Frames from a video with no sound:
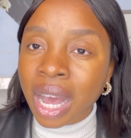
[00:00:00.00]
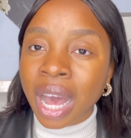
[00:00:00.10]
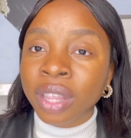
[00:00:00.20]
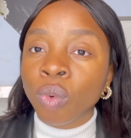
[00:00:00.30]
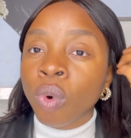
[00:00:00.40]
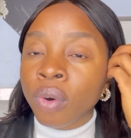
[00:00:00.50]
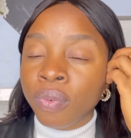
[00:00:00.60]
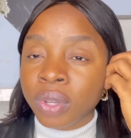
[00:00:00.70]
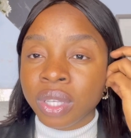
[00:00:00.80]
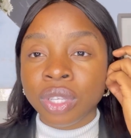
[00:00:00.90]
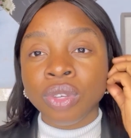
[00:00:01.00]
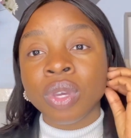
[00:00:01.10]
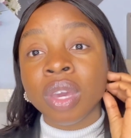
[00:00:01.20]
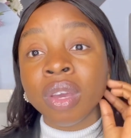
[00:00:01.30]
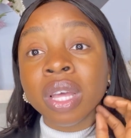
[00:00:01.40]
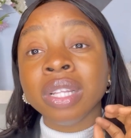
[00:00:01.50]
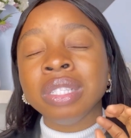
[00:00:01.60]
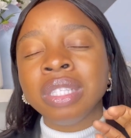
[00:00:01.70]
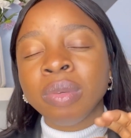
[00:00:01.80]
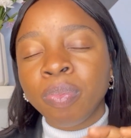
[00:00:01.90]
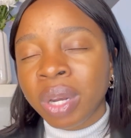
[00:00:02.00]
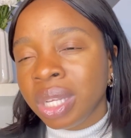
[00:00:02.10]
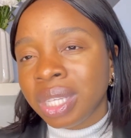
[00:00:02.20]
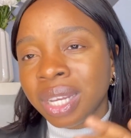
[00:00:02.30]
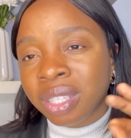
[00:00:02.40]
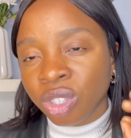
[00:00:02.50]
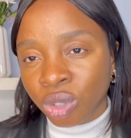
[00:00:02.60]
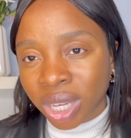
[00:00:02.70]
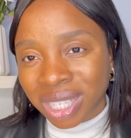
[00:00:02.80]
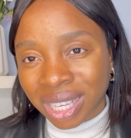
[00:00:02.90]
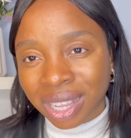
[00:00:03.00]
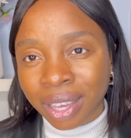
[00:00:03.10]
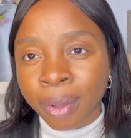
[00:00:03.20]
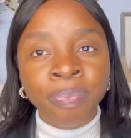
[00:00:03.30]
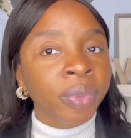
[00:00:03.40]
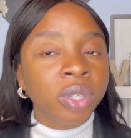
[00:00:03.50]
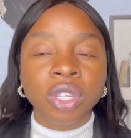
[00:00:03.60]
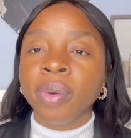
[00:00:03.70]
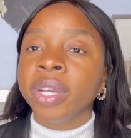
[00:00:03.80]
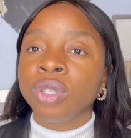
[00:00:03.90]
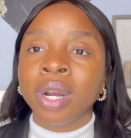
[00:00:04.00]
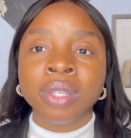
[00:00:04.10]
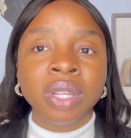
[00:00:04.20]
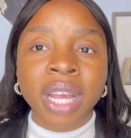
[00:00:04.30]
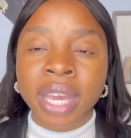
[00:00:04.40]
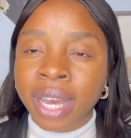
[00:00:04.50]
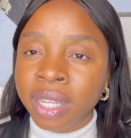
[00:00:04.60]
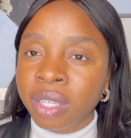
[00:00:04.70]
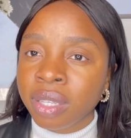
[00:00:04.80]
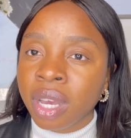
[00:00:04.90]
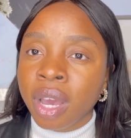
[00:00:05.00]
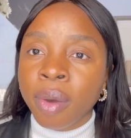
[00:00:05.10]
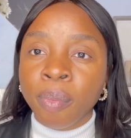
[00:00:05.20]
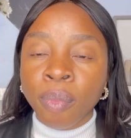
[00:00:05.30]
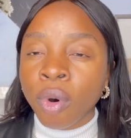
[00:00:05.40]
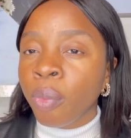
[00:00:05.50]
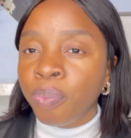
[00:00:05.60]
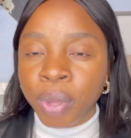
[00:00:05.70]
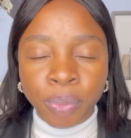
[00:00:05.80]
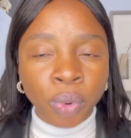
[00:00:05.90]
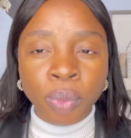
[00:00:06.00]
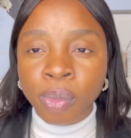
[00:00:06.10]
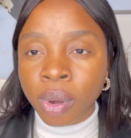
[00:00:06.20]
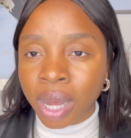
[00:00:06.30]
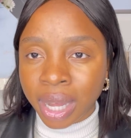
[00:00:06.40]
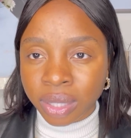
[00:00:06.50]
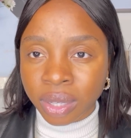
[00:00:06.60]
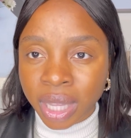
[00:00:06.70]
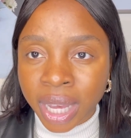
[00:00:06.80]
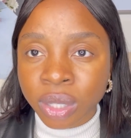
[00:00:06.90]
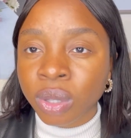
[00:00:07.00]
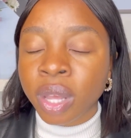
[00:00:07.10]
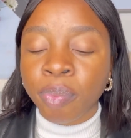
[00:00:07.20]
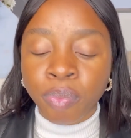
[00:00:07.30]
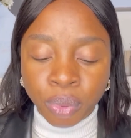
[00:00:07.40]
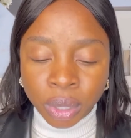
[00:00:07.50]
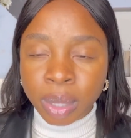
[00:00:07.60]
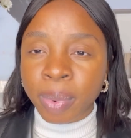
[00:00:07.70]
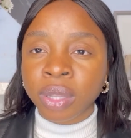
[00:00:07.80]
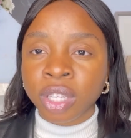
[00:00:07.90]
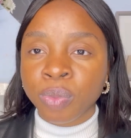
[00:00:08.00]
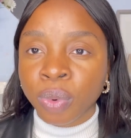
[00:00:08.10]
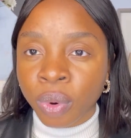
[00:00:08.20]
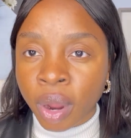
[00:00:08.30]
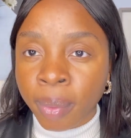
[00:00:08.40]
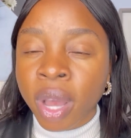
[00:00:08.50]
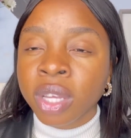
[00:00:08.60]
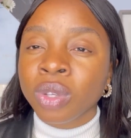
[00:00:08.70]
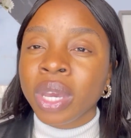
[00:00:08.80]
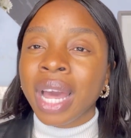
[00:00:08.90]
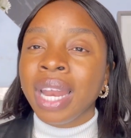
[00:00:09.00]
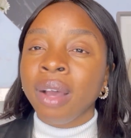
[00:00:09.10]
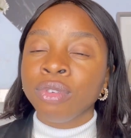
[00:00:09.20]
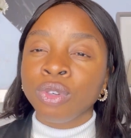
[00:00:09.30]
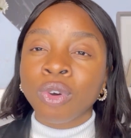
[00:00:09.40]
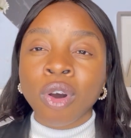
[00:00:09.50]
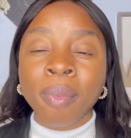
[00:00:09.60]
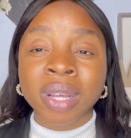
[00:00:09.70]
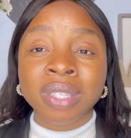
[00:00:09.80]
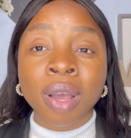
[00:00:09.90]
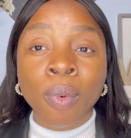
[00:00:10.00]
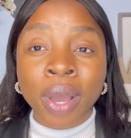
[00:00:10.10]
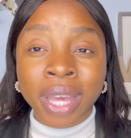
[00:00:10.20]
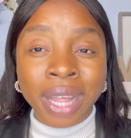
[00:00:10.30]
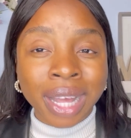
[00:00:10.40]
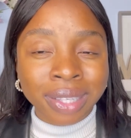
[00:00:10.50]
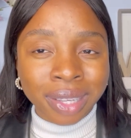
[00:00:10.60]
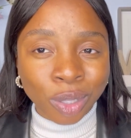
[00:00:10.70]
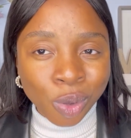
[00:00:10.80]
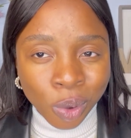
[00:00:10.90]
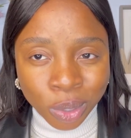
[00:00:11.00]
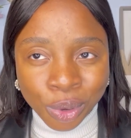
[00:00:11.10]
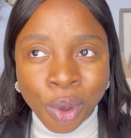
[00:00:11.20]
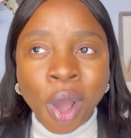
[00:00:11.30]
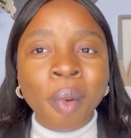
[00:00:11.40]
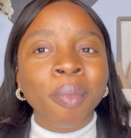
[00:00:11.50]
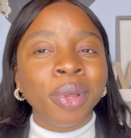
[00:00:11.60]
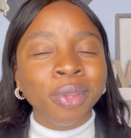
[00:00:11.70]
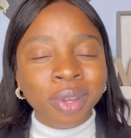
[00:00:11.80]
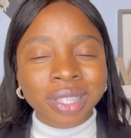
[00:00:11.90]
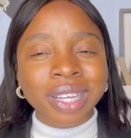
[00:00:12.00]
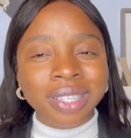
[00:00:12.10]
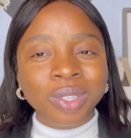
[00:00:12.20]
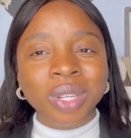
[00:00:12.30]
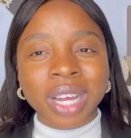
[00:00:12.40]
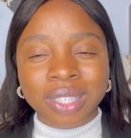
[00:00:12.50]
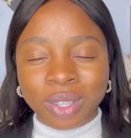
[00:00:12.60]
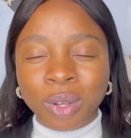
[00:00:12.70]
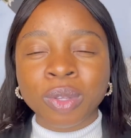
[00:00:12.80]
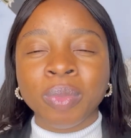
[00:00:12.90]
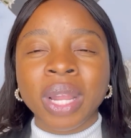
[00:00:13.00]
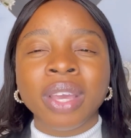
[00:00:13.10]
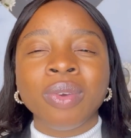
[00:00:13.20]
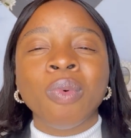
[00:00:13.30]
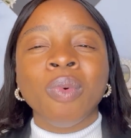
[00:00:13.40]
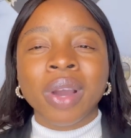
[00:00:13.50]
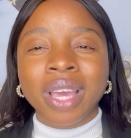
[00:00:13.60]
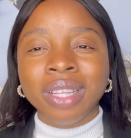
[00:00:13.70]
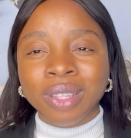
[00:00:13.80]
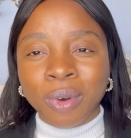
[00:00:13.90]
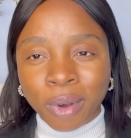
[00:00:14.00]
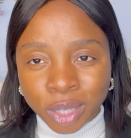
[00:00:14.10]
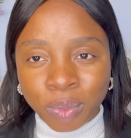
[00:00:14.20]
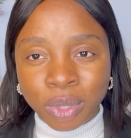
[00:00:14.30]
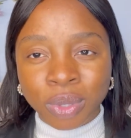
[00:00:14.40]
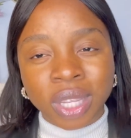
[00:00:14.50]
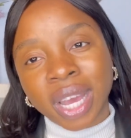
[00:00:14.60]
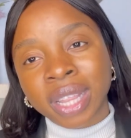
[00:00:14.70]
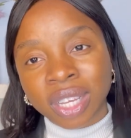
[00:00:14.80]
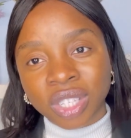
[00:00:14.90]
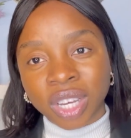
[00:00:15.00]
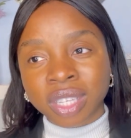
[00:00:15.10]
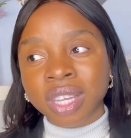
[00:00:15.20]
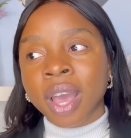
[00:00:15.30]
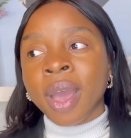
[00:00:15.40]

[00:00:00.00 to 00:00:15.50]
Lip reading: and the workforce in the UK depleted drastically. So they were trying to like get more people, more hands on deck. So they brought about this program. So it allows you come and start working as a doctor, but not necessarily as a doctor, but like you're working in the hospital in the NHS,